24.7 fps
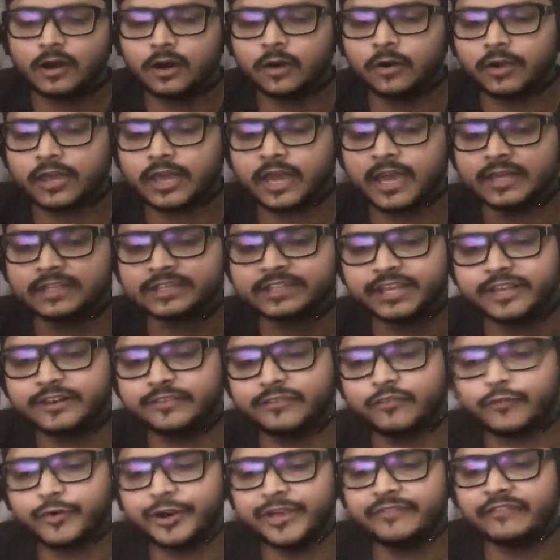Okay,
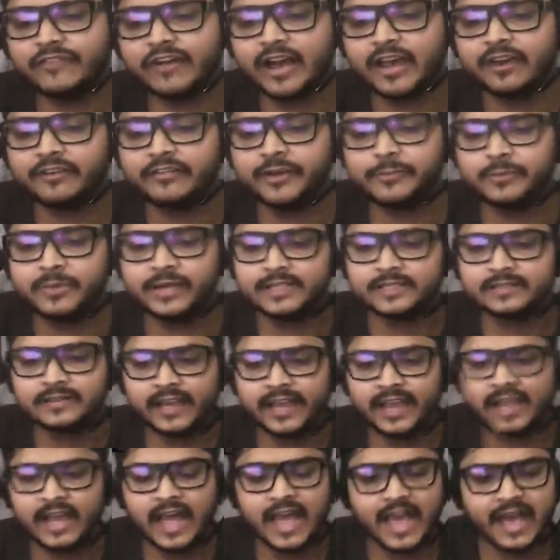10:45. That means
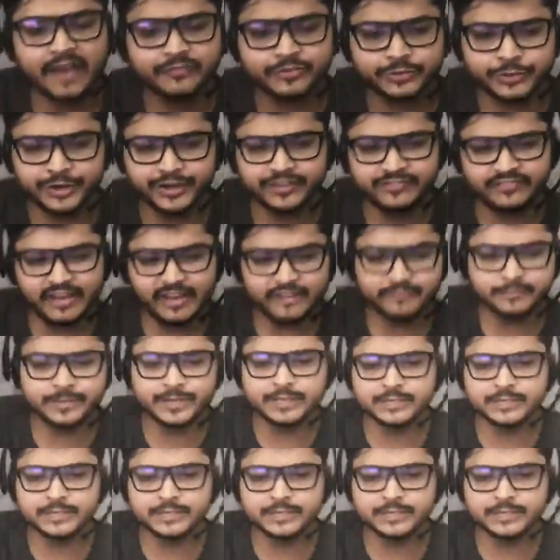like I have 35